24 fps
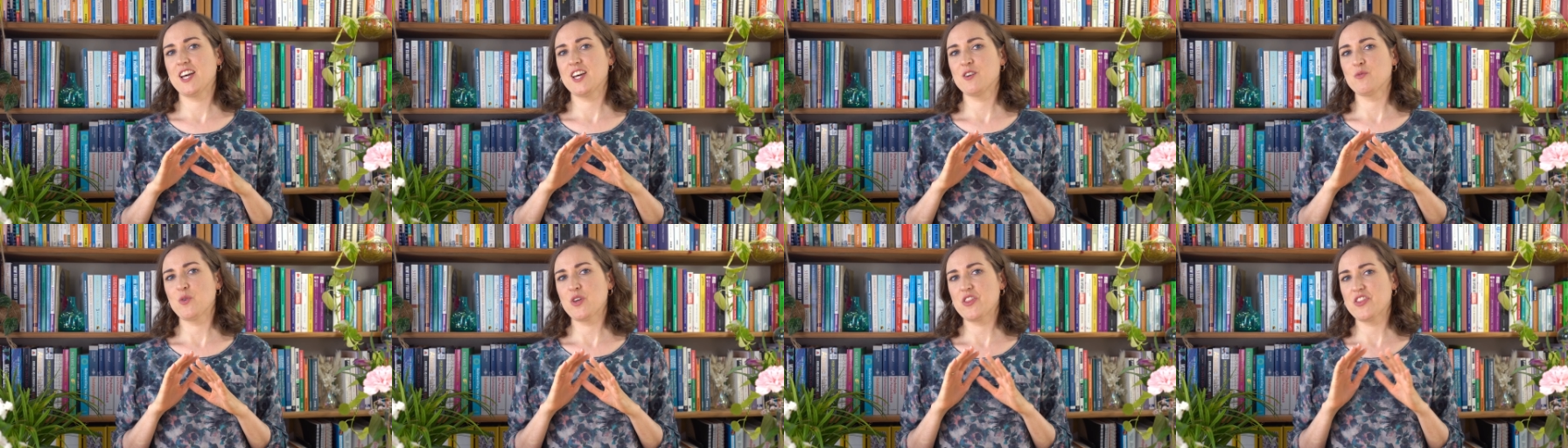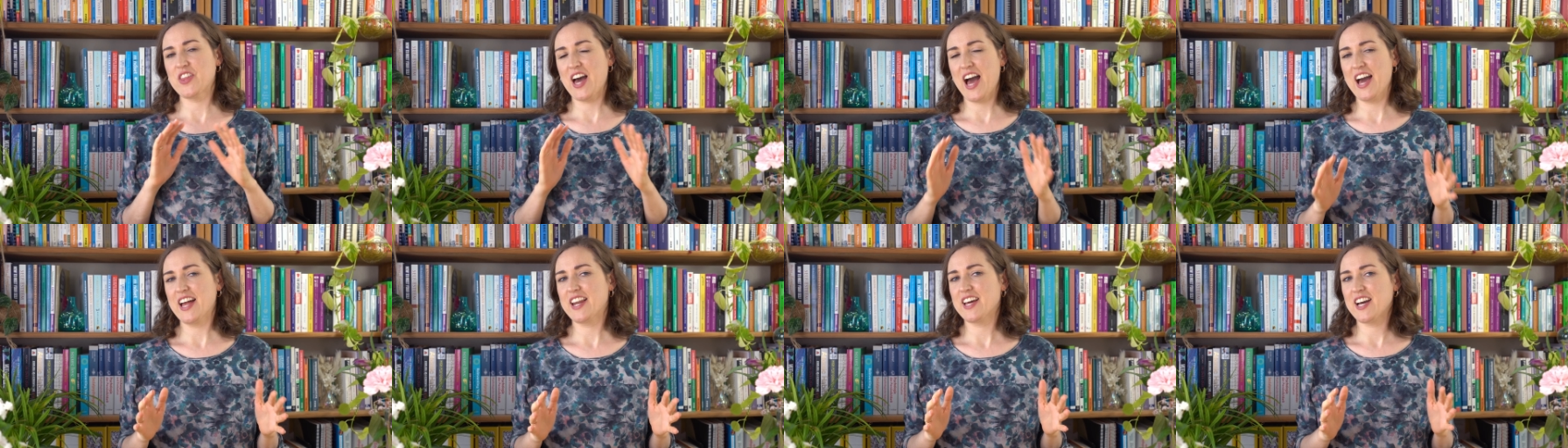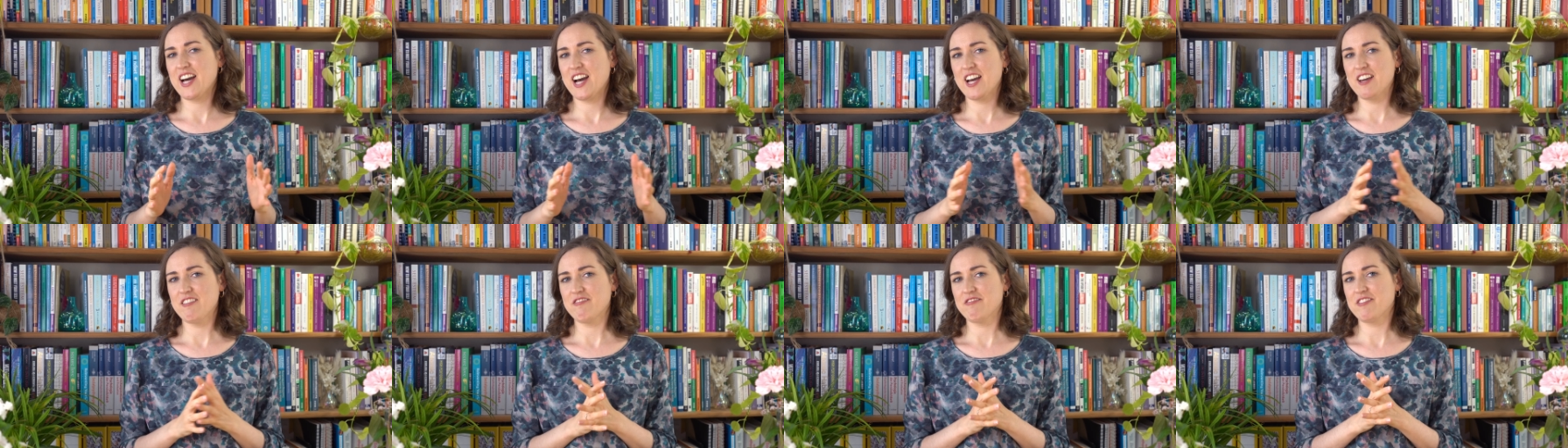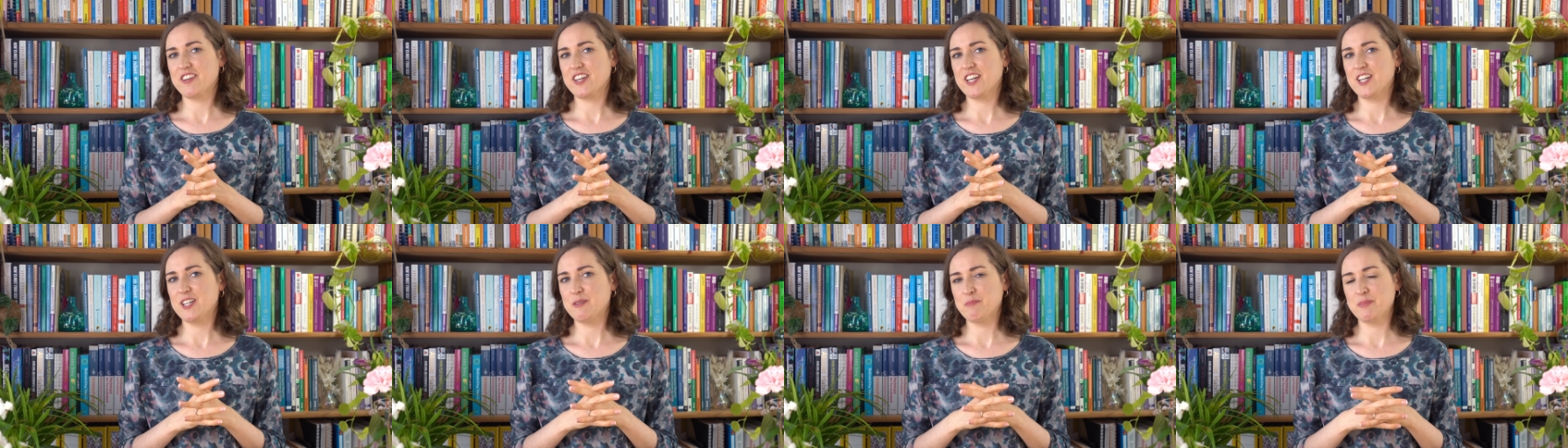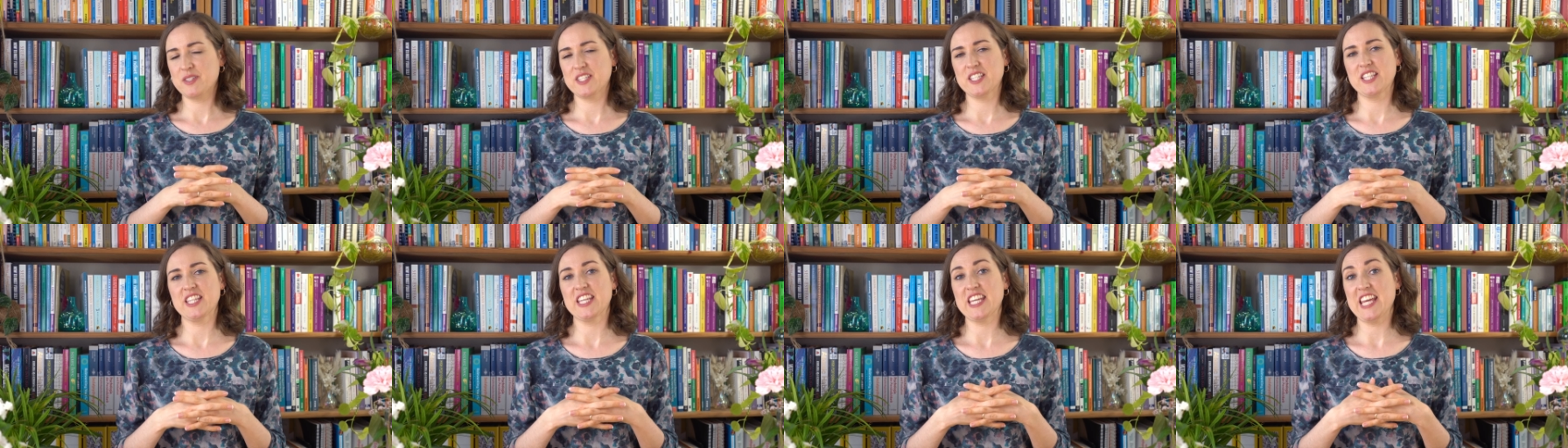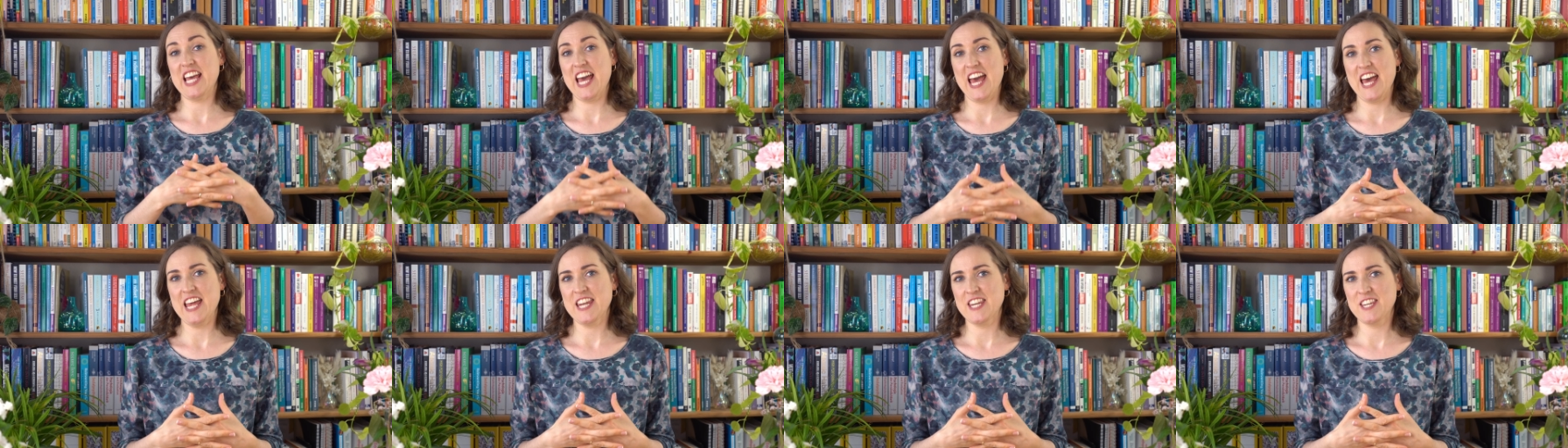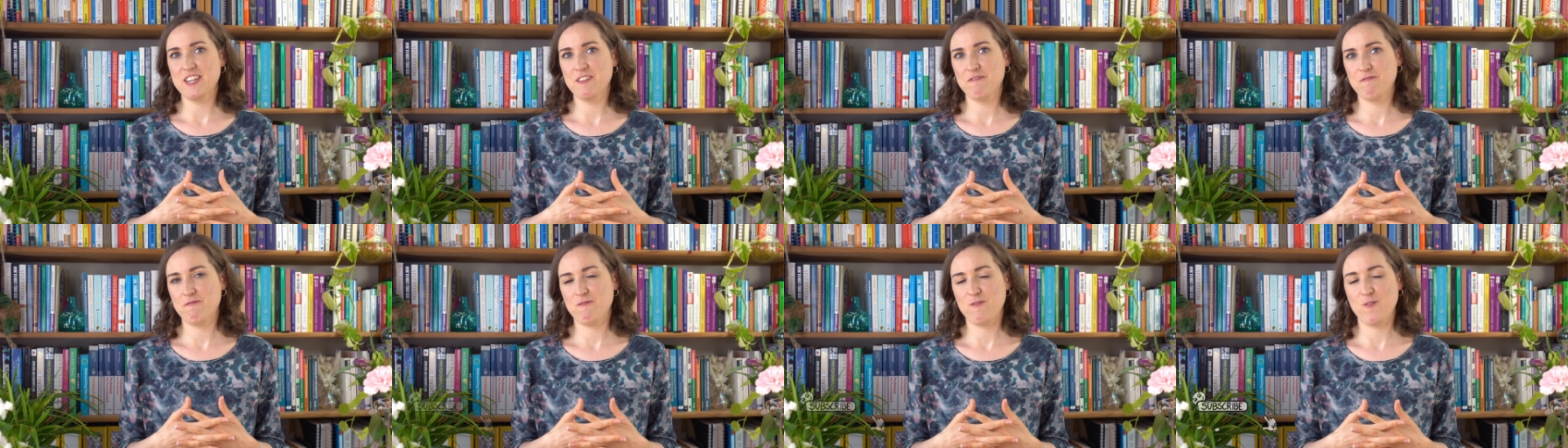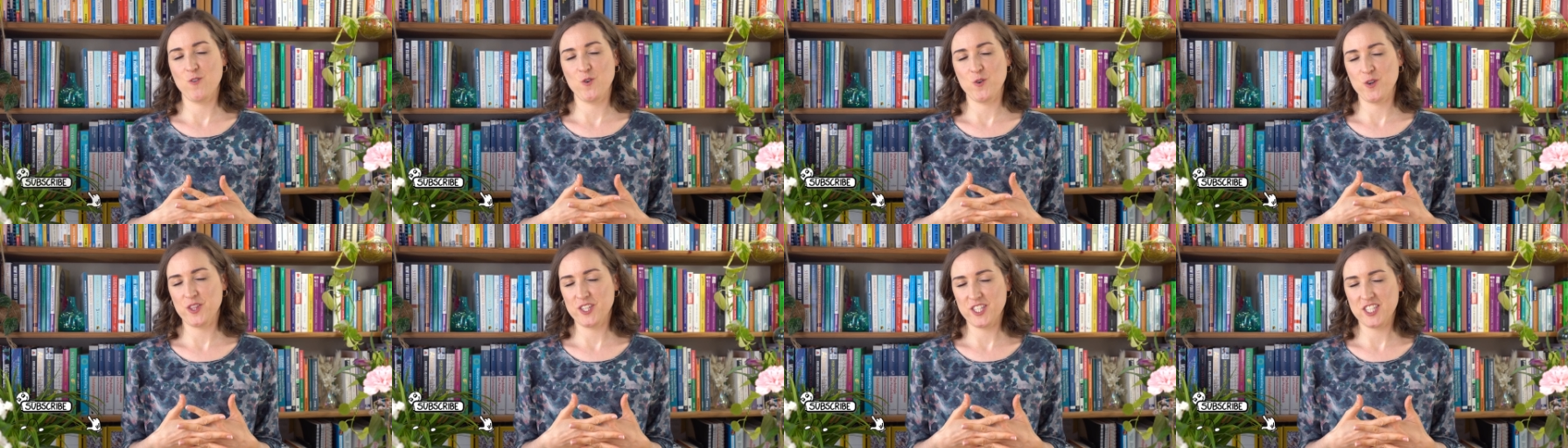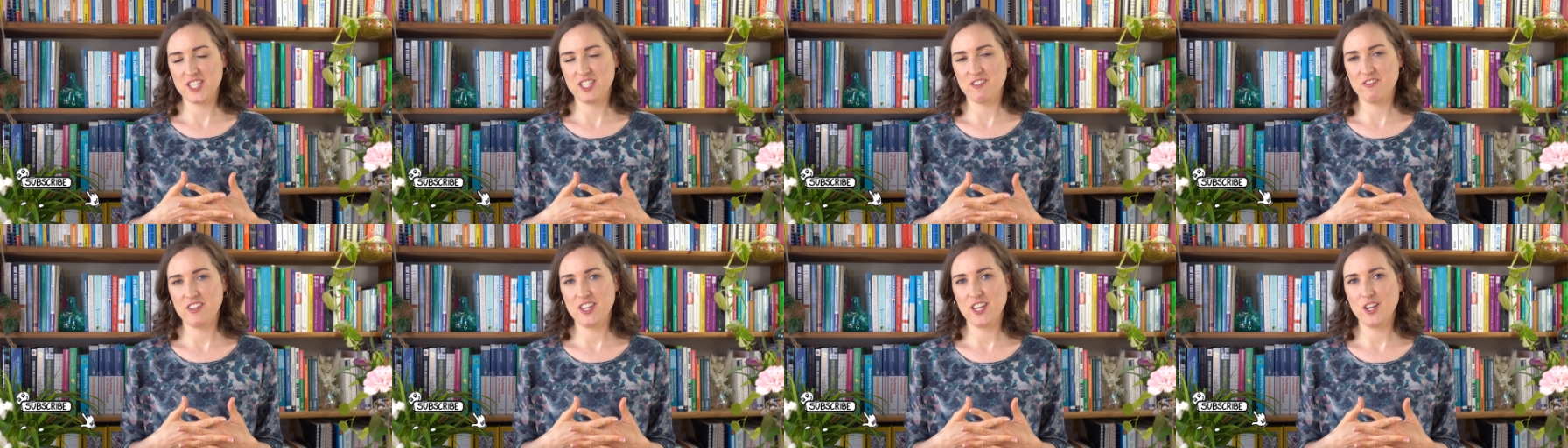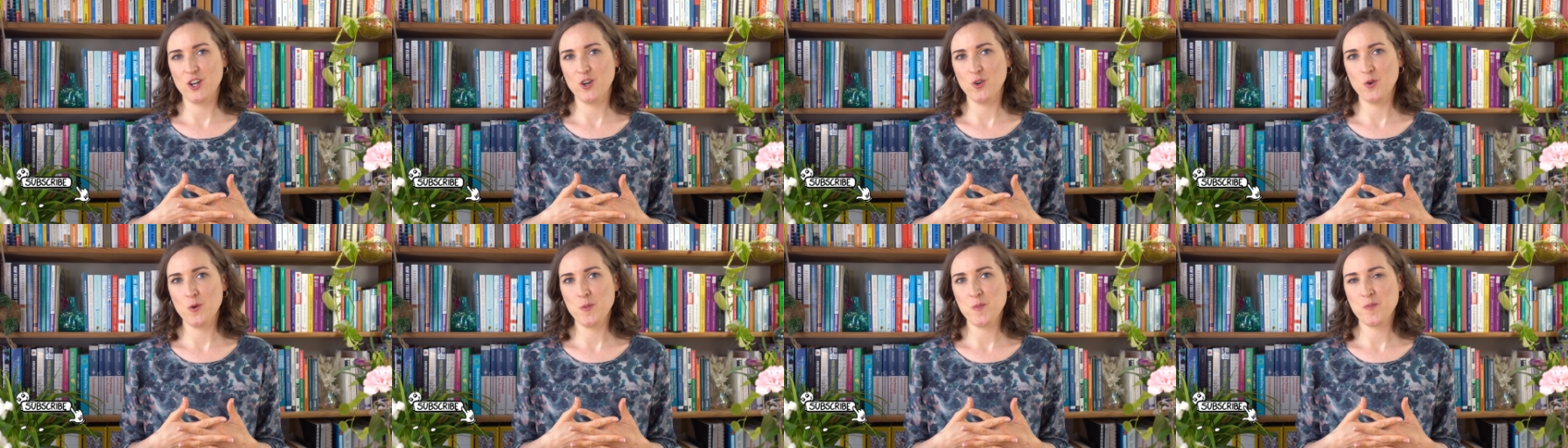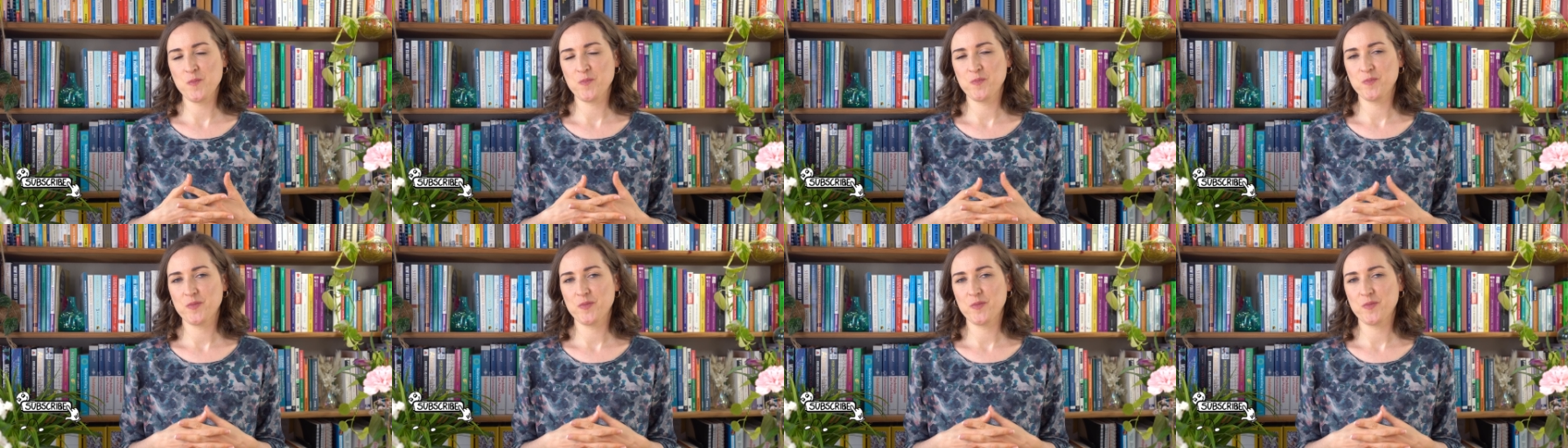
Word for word: And with that, I've come to the end for this video.